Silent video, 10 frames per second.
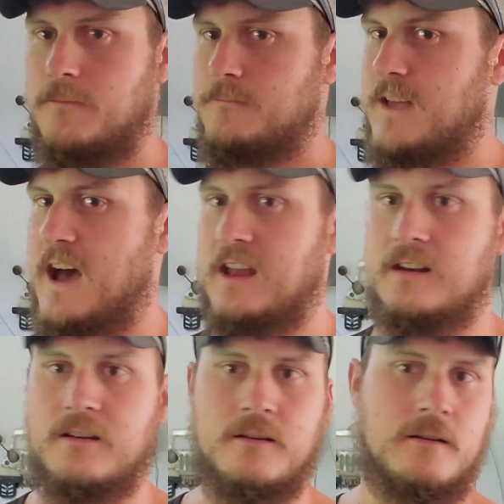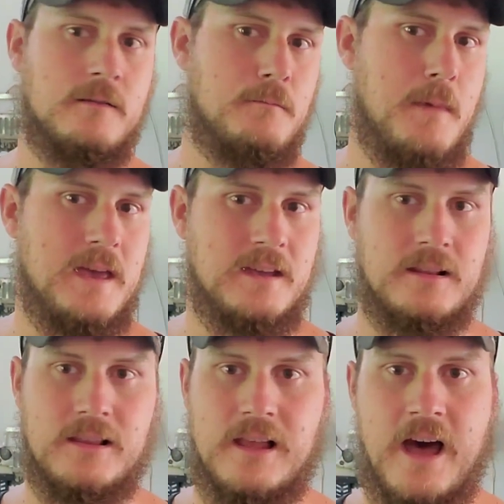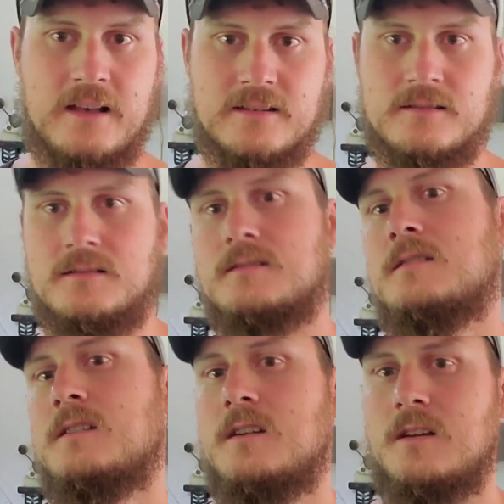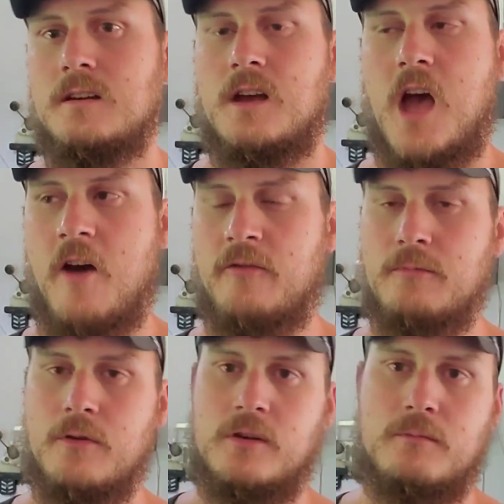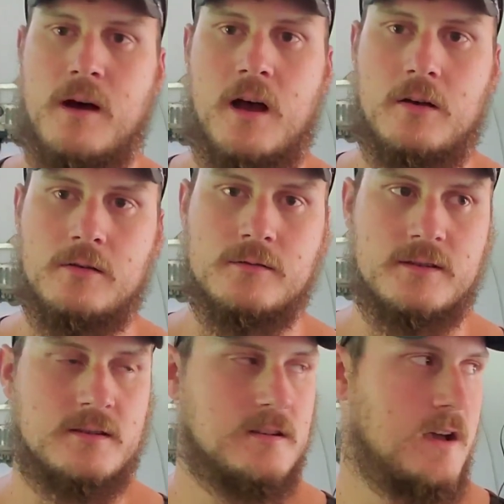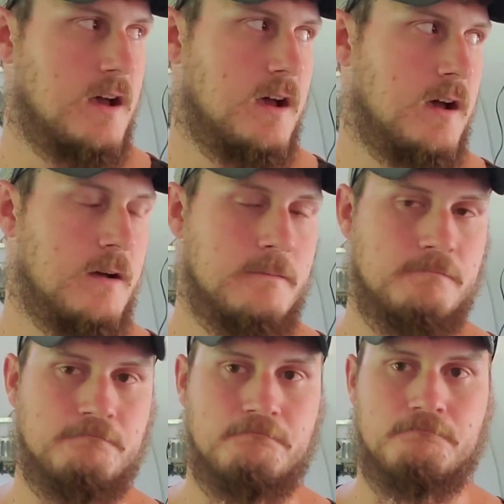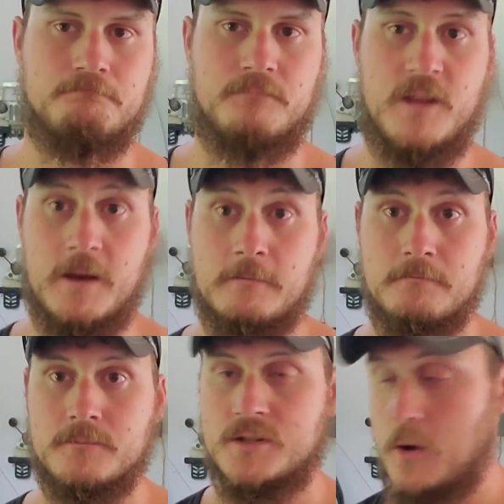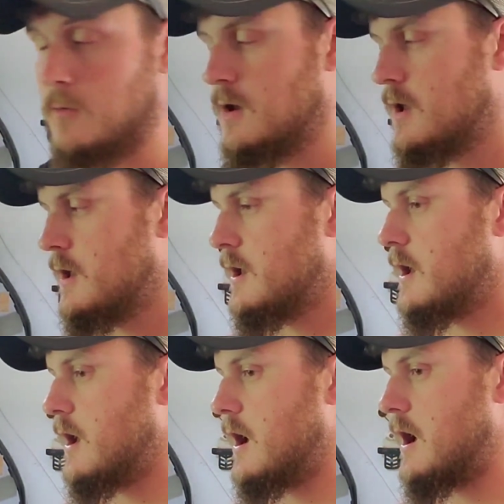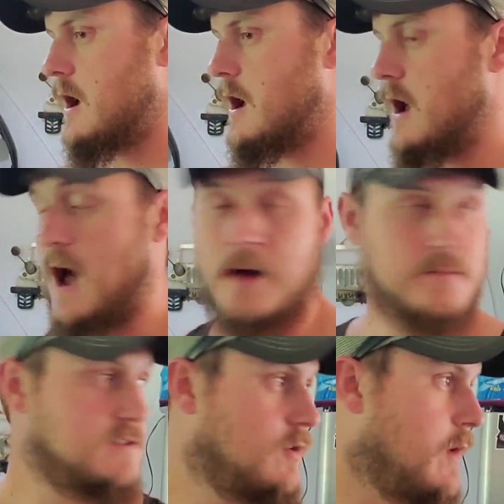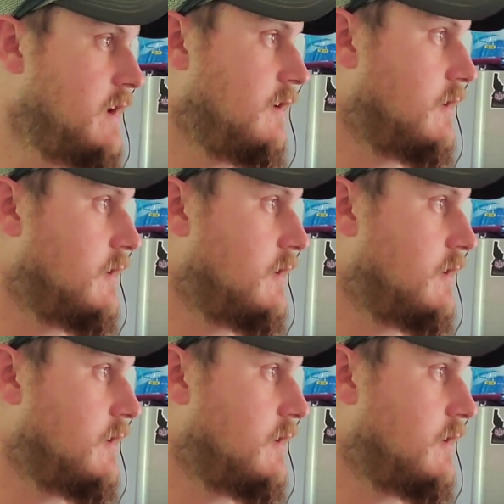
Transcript: kind of make it last 500,000 miles thing. So I'm still waiting on